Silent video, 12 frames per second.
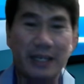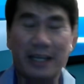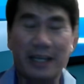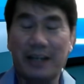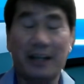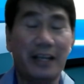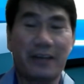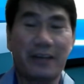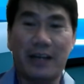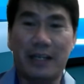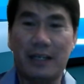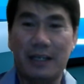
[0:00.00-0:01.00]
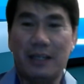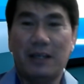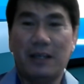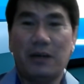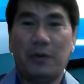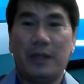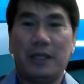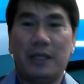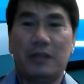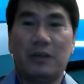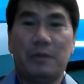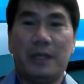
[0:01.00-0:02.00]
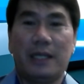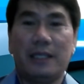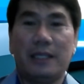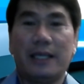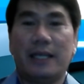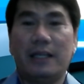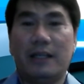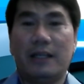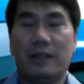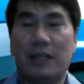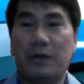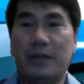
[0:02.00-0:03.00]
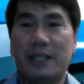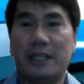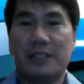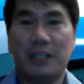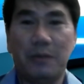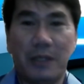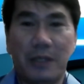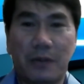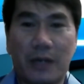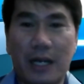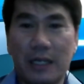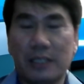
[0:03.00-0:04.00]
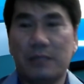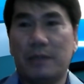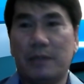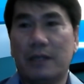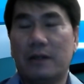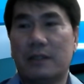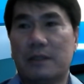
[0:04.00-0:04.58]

I really cried when they told me that they could not send me to college because